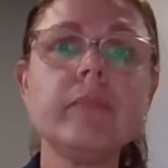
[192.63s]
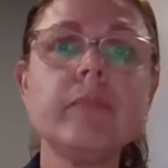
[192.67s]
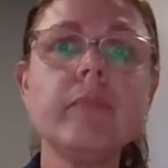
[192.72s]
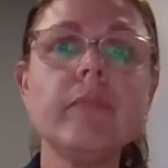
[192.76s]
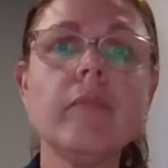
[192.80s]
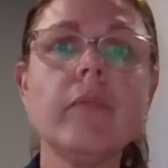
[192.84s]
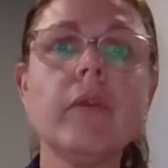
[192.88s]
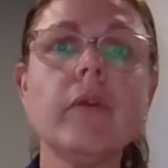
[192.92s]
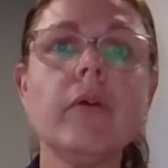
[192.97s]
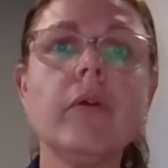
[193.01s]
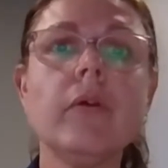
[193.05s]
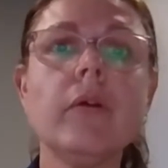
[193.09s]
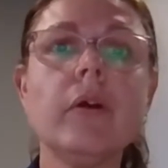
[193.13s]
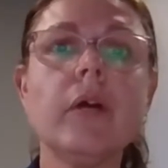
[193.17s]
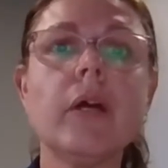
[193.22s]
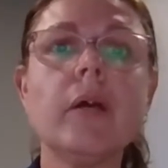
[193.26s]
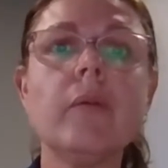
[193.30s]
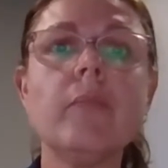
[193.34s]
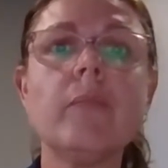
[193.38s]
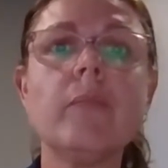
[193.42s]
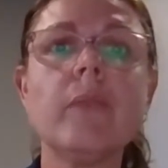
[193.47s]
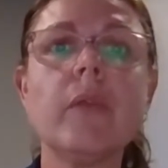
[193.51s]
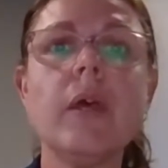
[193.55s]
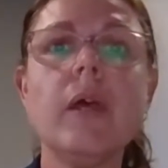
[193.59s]
All right.
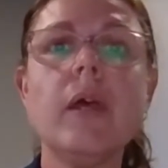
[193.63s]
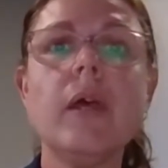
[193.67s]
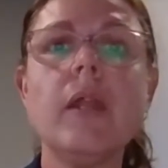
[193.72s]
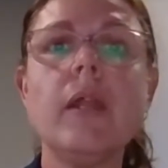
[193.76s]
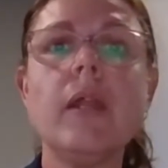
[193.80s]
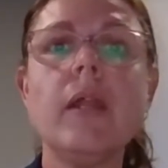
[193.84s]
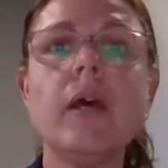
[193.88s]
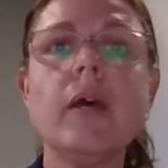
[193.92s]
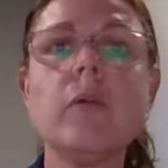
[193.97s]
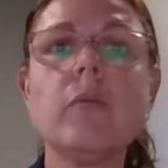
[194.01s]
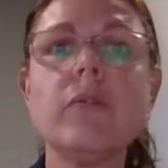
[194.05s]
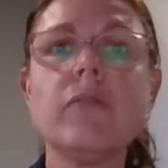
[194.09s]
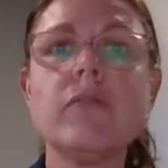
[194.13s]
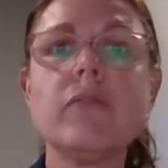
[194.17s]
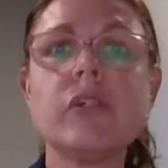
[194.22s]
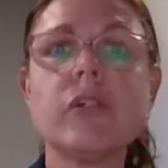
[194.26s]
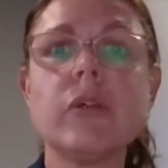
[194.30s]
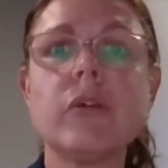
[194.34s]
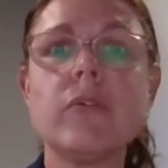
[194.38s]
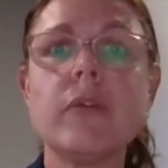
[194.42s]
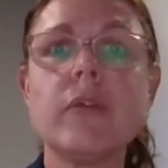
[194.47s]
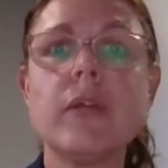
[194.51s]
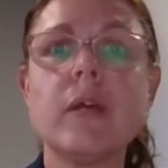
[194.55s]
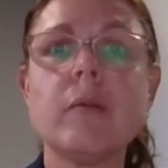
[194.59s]
Now we've
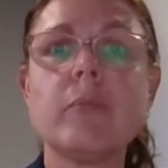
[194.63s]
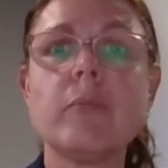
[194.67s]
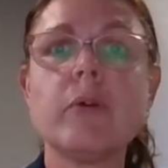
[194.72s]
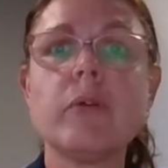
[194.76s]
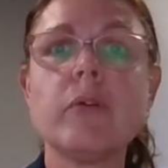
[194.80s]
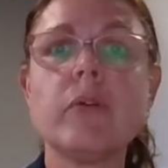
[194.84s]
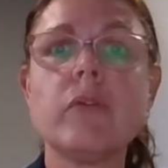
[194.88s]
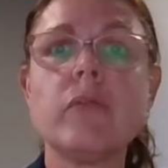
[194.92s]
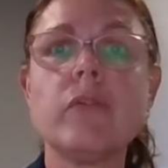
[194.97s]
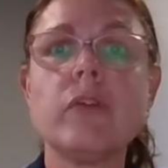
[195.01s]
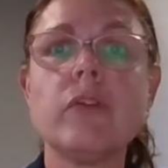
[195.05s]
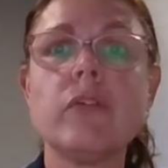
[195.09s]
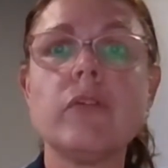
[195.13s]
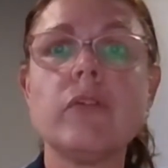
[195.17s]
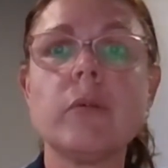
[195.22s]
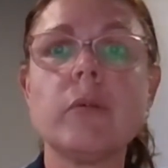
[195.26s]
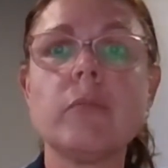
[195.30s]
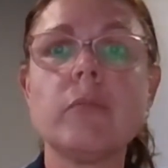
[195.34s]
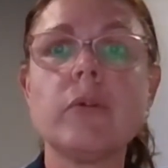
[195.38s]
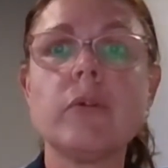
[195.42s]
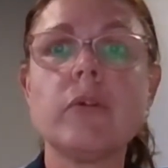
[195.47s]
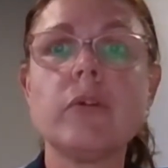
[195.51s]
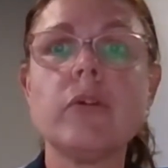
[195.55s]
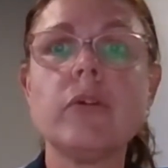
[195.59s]
chosen our positive interrupter
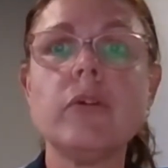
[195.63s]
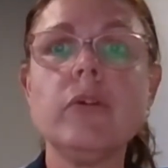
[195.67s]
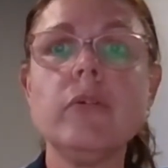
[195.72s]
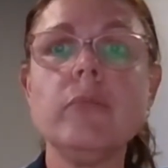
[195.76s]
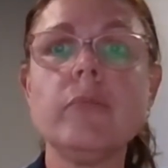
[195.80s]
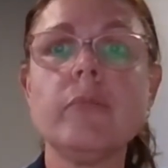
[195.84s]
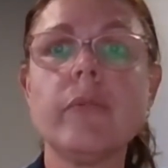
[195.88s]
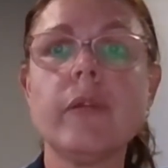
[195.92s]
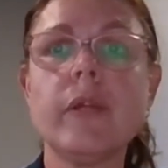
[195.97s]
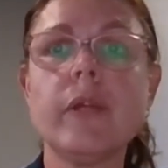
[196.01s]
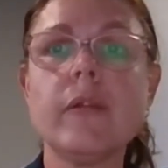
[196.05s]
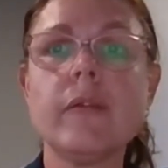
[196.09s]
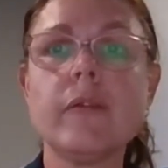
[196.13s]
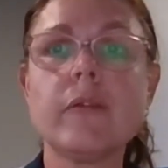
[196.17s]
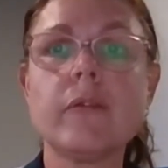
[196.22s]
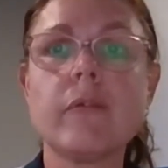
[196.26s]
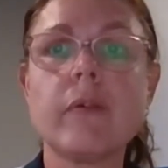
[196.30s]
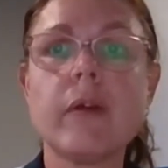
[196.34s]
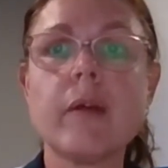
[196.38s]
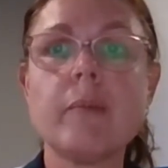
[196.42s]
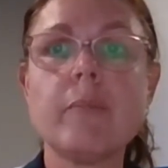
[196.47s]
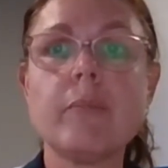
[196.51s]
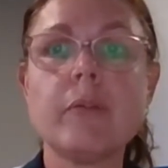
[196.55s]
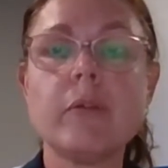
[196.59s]
cue, let's
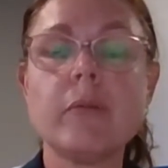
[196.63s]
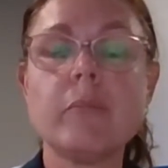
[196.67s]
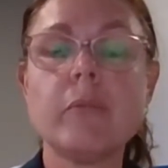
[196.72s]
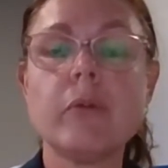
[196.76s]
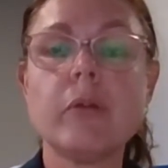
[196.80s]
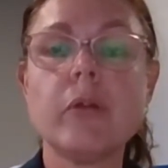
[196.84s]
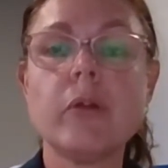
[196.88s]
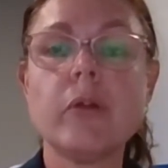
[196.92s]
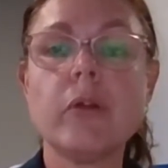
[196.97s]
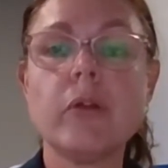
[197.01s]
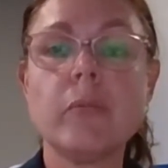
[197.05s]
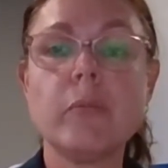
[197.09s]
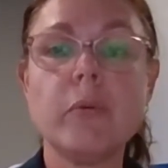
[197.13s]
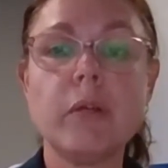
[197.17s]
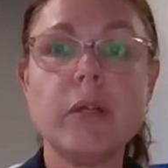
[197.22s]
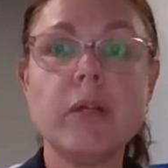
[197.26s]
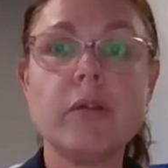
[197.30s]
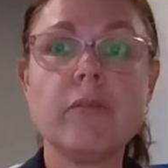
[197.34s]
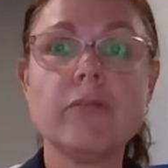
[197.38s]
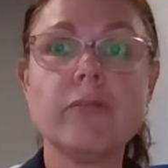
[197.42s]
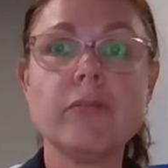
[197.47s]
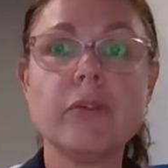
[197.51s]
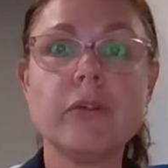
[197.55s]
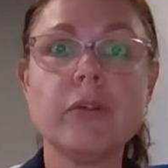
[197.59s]
grab some lotto winning
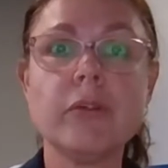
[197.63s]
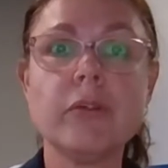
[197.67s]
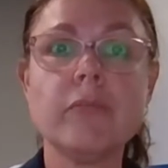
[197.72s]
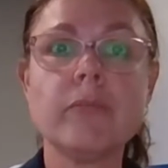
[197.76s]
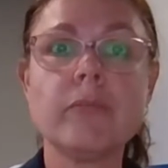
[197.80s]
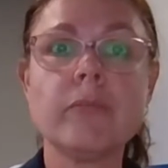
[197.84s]
food.